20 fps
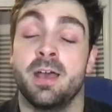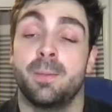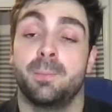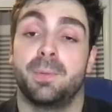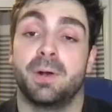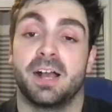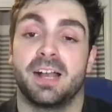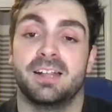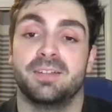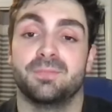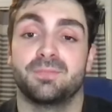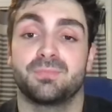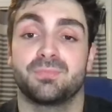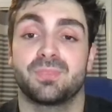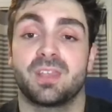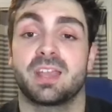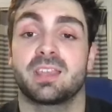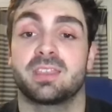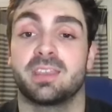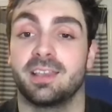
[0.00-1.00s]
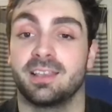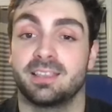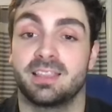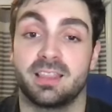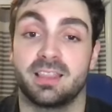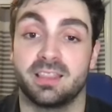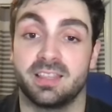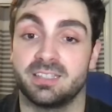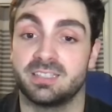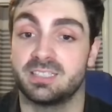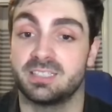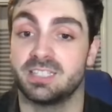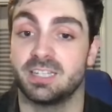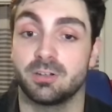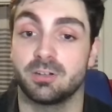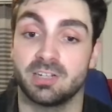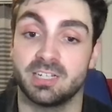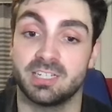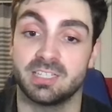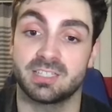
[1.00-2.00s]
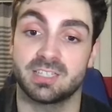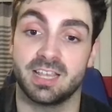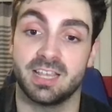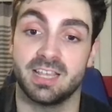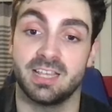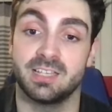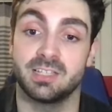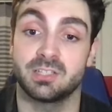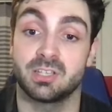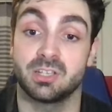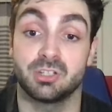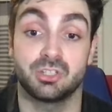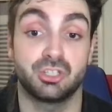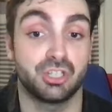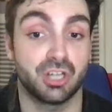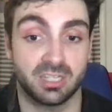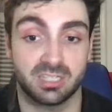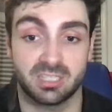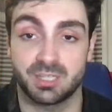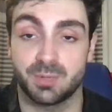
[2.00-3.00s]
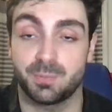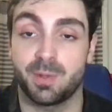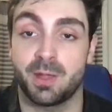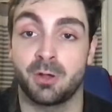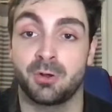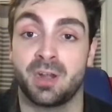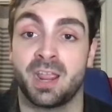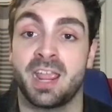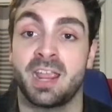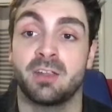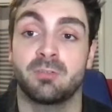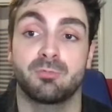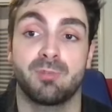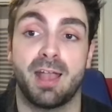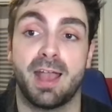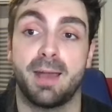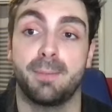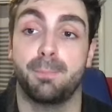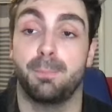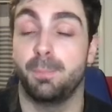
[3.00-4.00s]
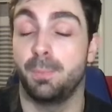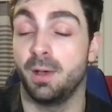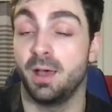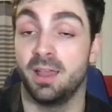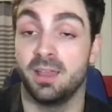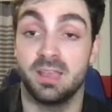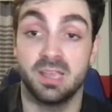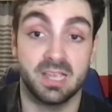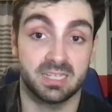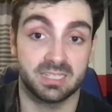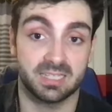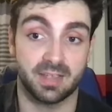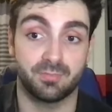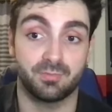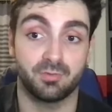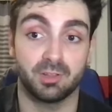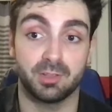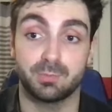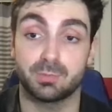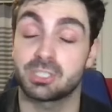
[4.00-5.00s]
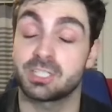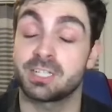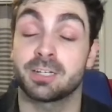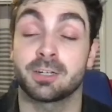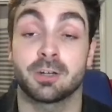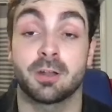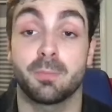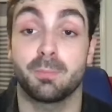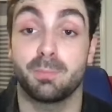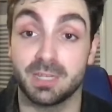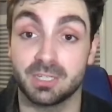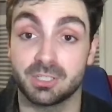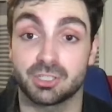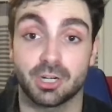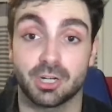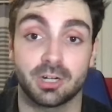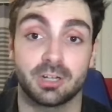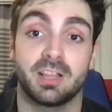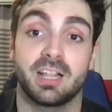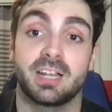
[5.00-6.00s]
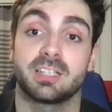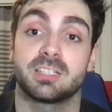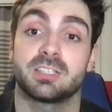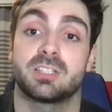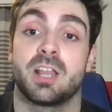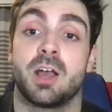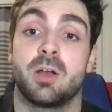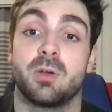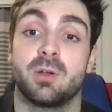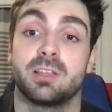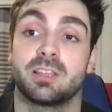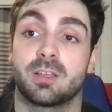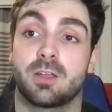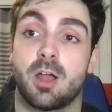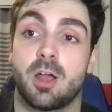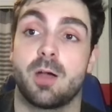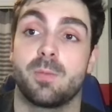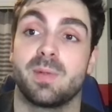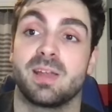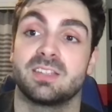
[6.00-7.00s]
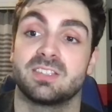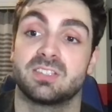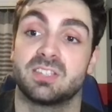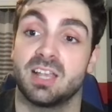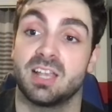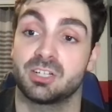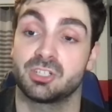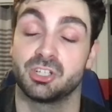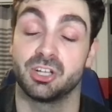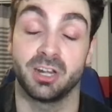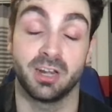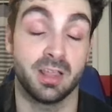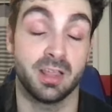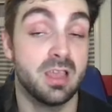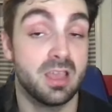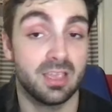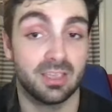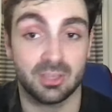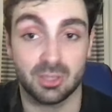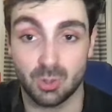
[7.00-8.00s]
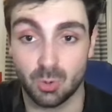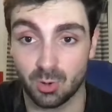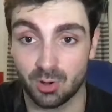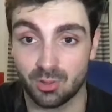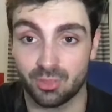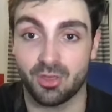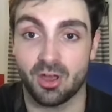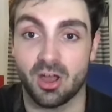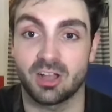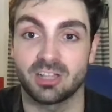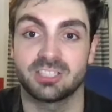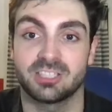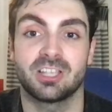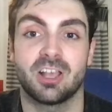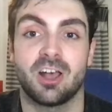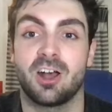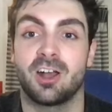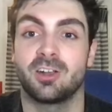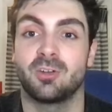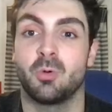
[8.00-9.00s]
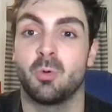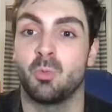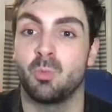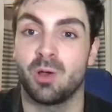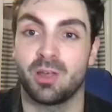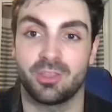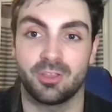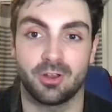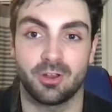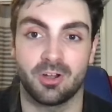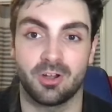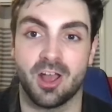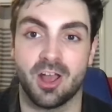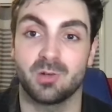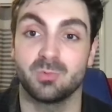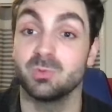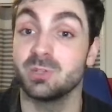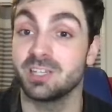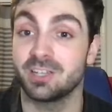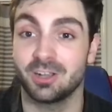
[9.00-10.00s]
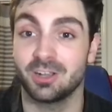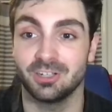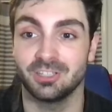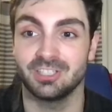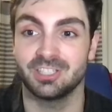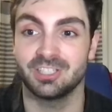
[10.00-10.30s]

but I think that this series is just about a wrap, but definitely be sure, be sure to let us know in the comment section your thoughts on whether or not we could